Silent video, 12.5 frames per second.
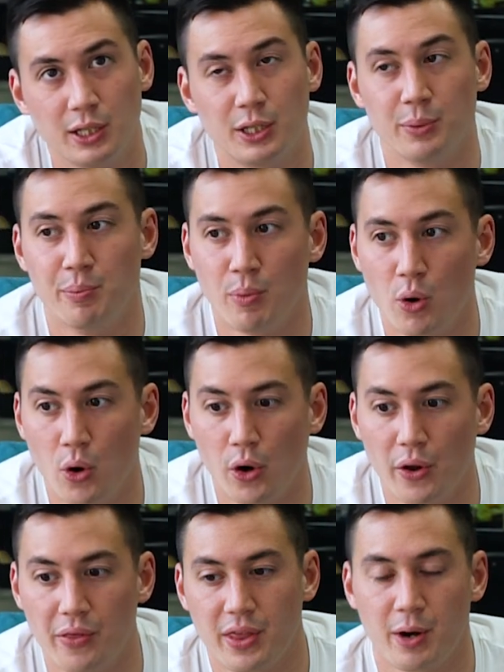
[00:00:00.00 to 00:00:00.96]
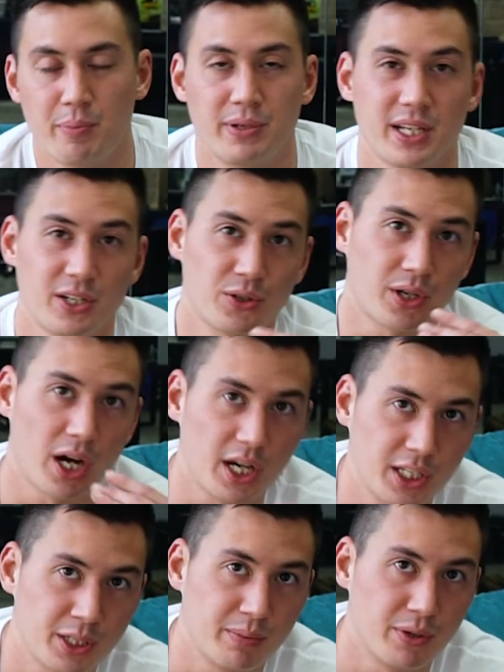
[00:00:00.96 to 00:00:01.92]
the more their potential
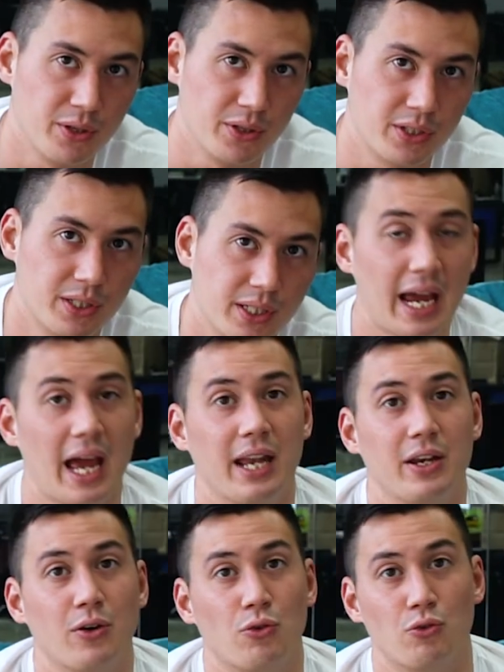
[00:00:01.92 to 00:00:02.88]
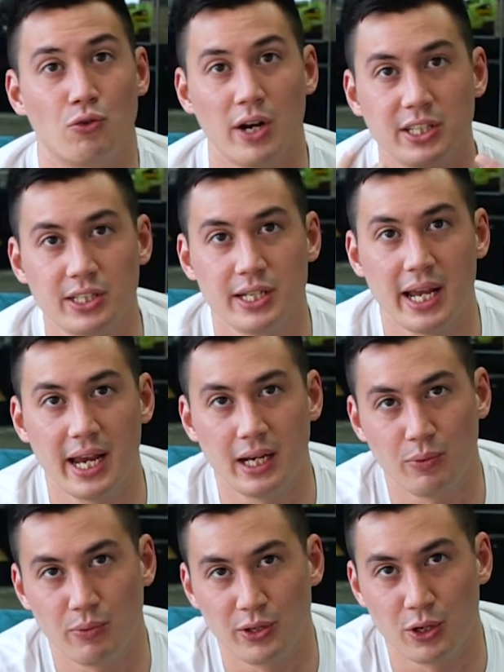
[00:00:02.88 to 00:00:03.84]
customers can resonate
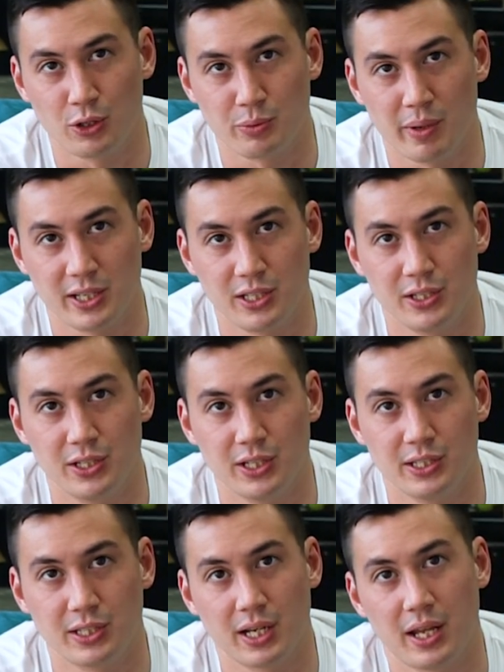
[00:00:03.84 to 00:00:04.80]
with those messages,